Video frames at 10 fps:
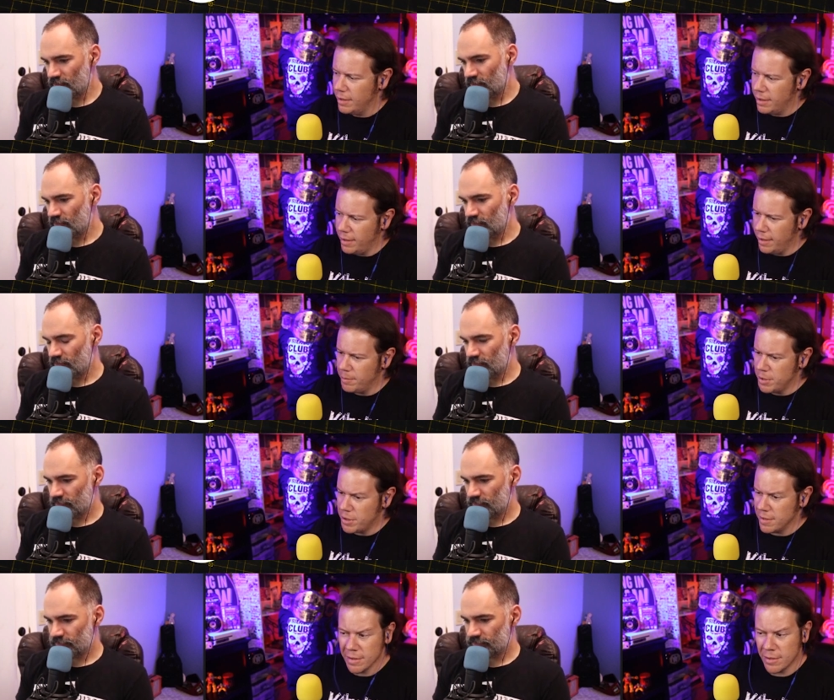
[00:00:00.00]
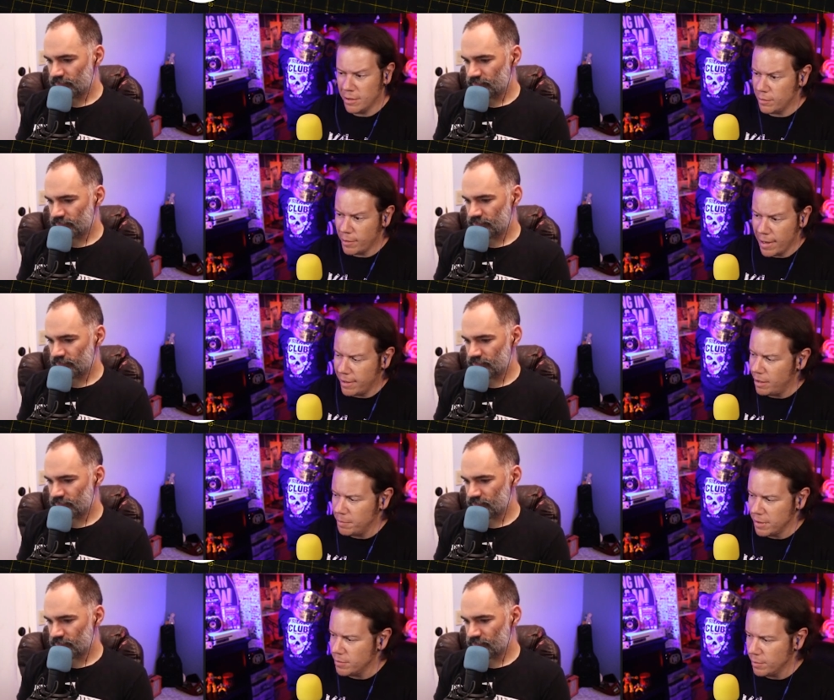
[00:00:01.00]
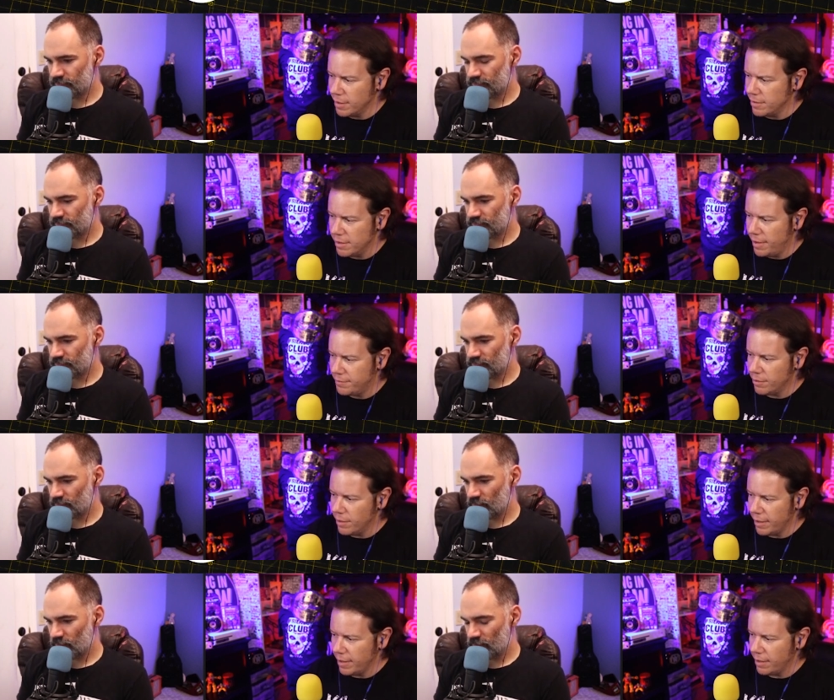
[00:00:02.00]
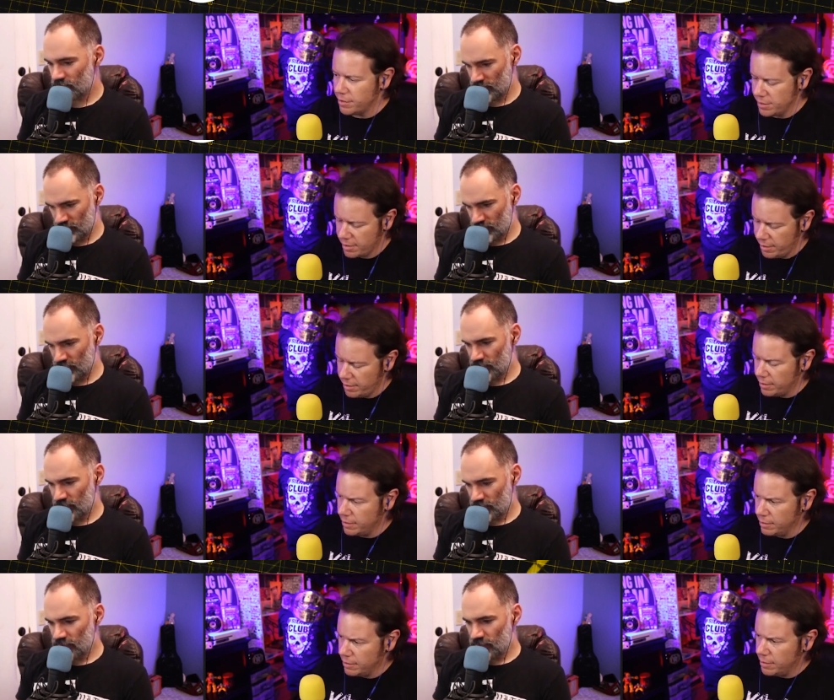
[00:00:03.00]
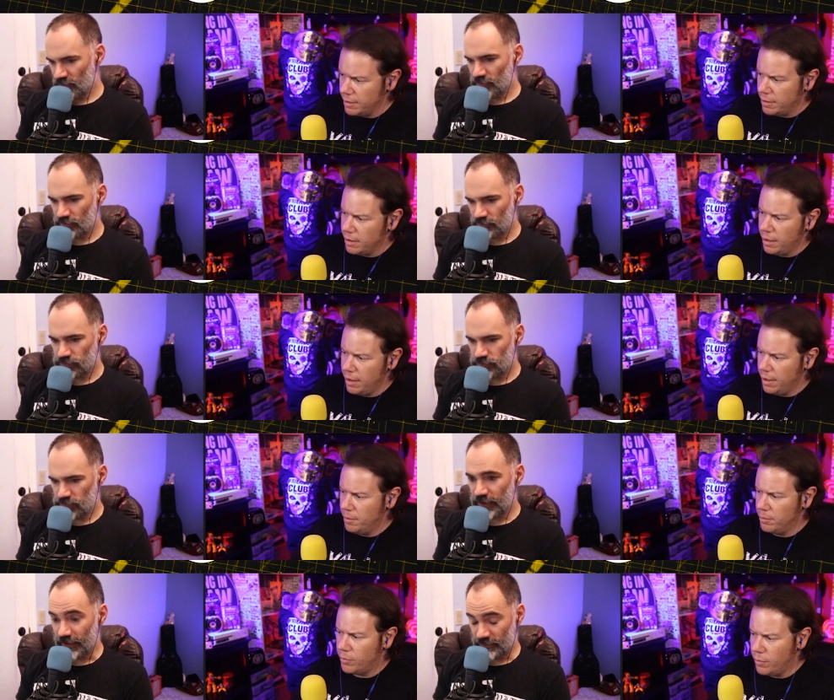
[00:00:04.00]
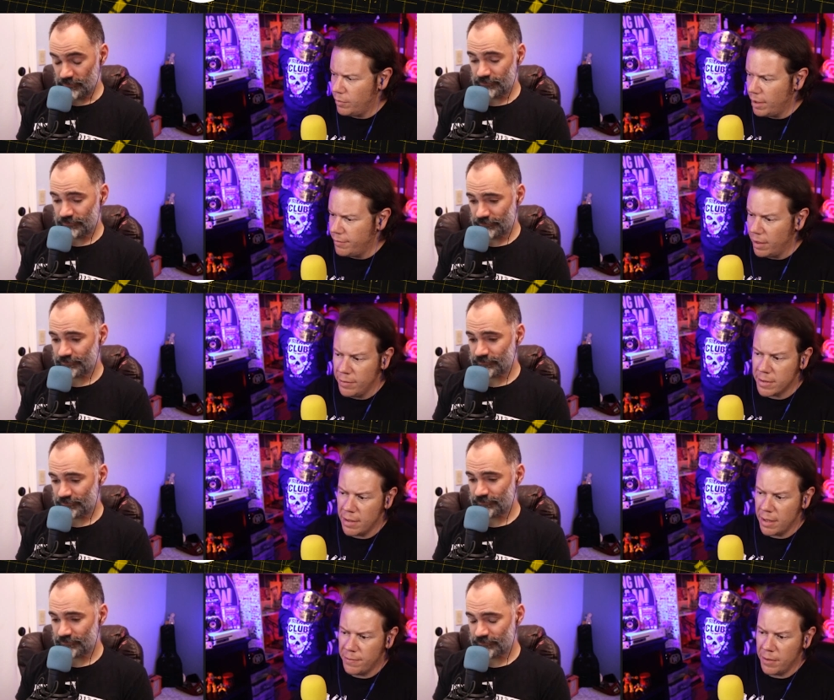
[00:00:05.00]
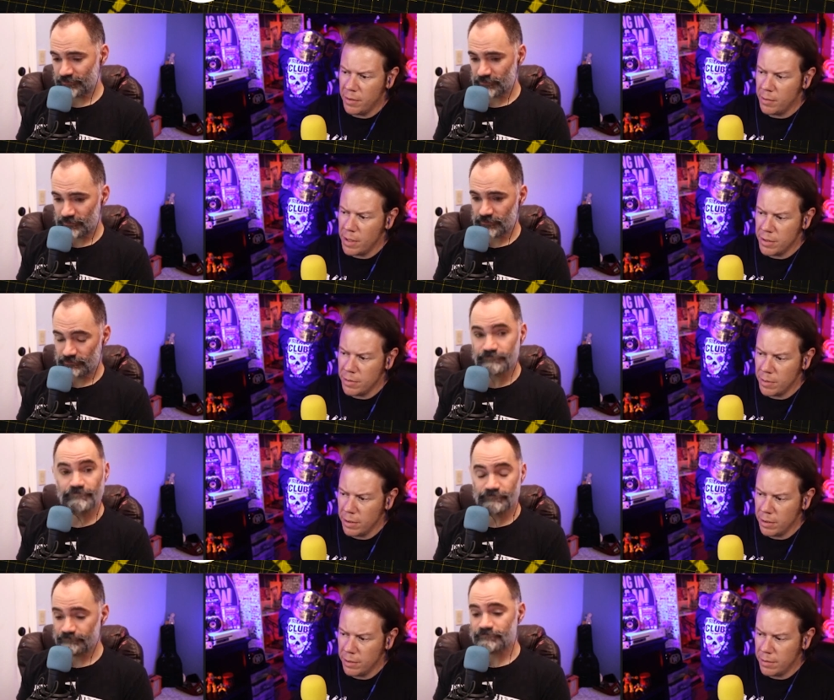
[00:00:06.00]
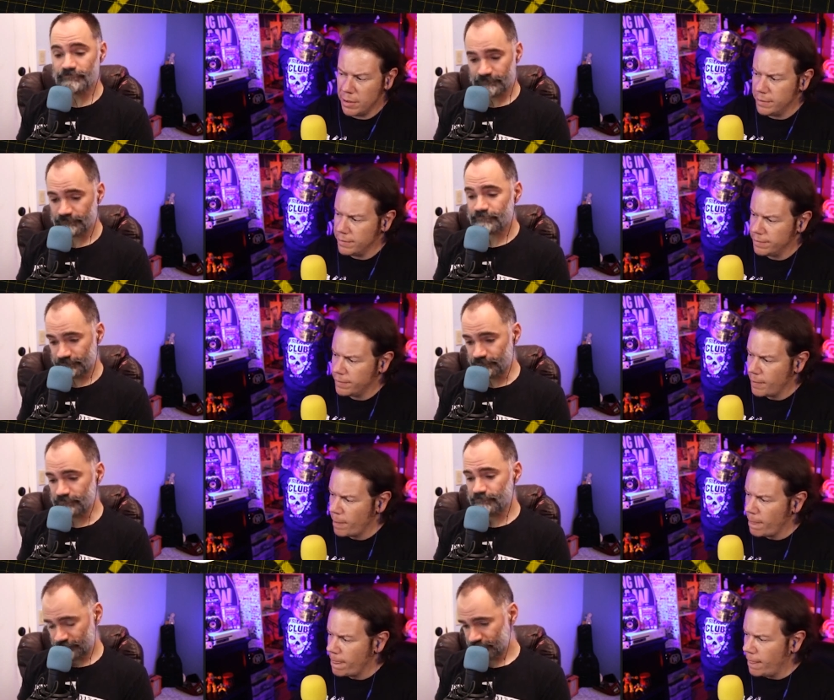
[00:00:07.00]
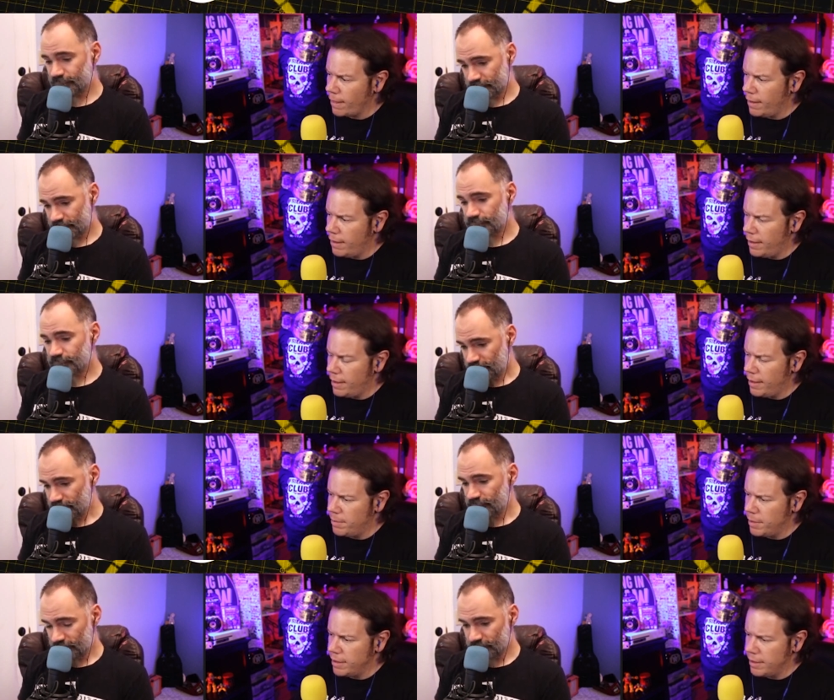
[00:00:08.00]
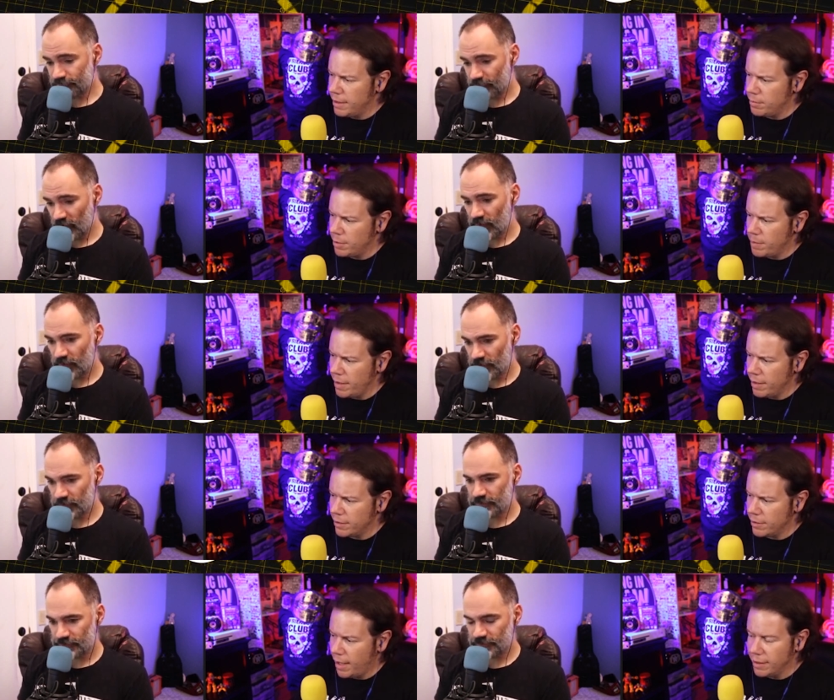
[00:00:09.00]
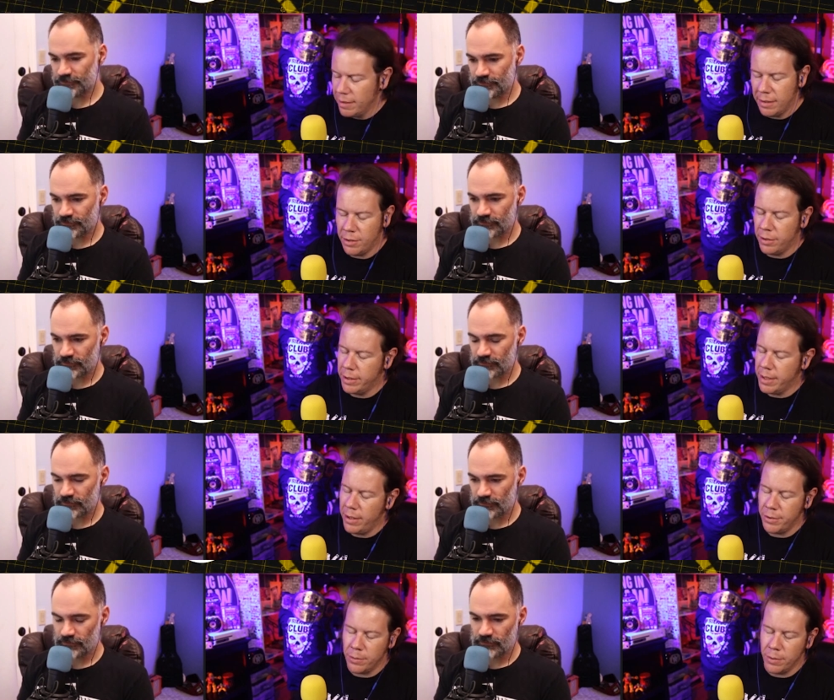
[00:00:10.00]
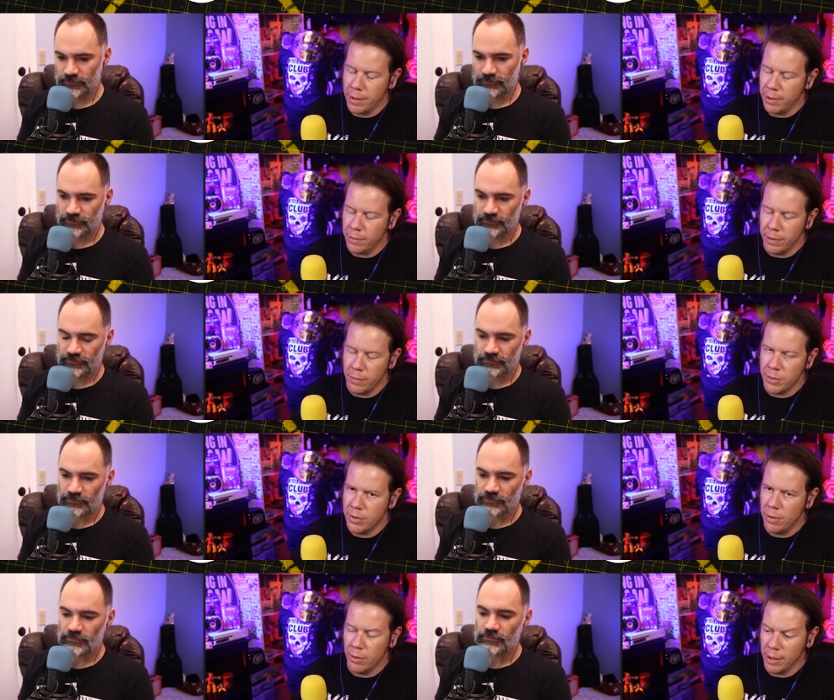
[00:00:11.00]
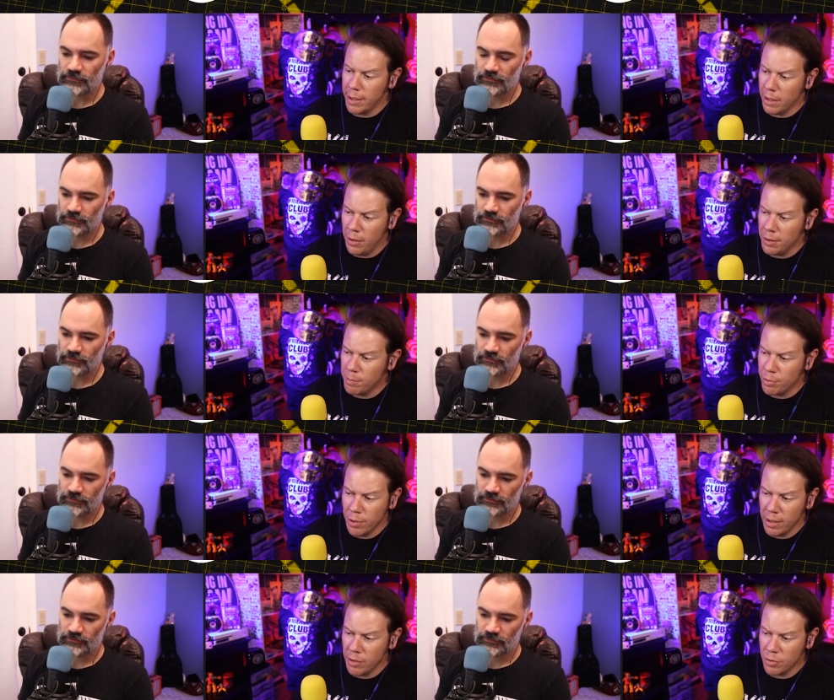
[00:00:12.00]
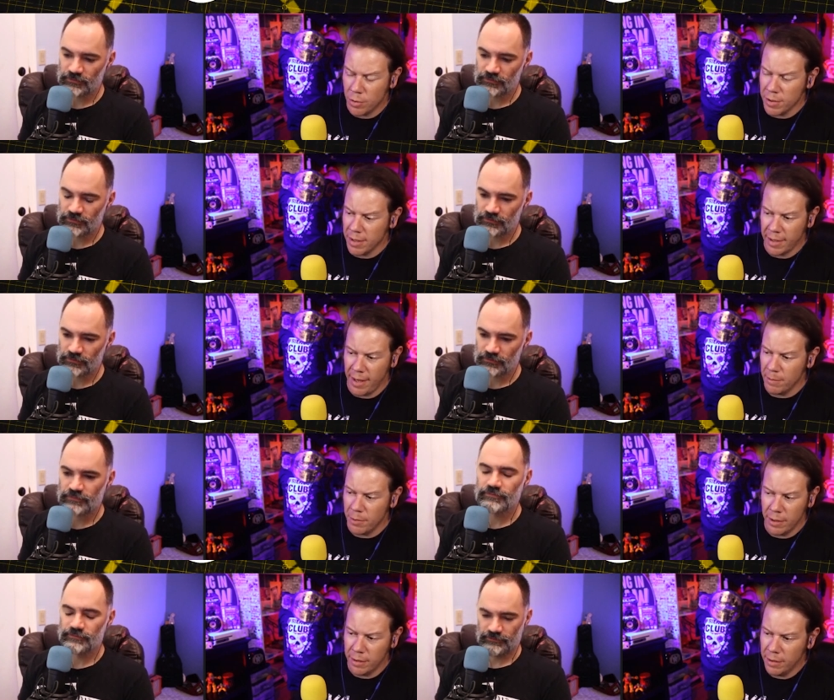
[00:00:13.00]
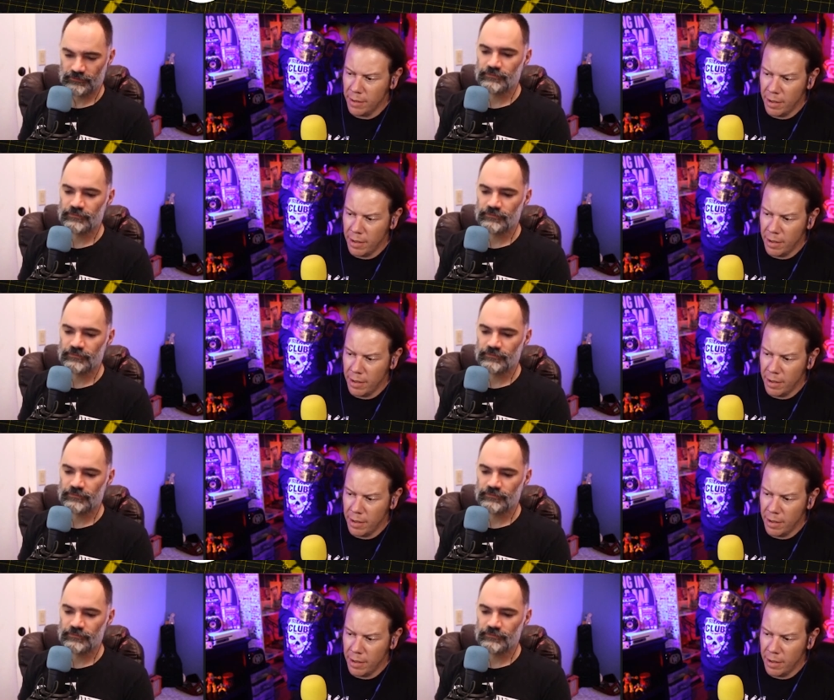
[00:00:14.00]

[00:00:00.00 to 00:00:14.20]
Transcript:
Speaker 1: uh, but she's going to start racking up these wins left and right now that she's cleared. Um, yeah. Red Velvet's a lot of fun to watch. She's really mm-hmm. good in the ring, mm-hmm. dude. Mm-hmm. Uh, but in the end, Britt Baker, I let her character work in the ring was so good. Like all the preening towards the camera,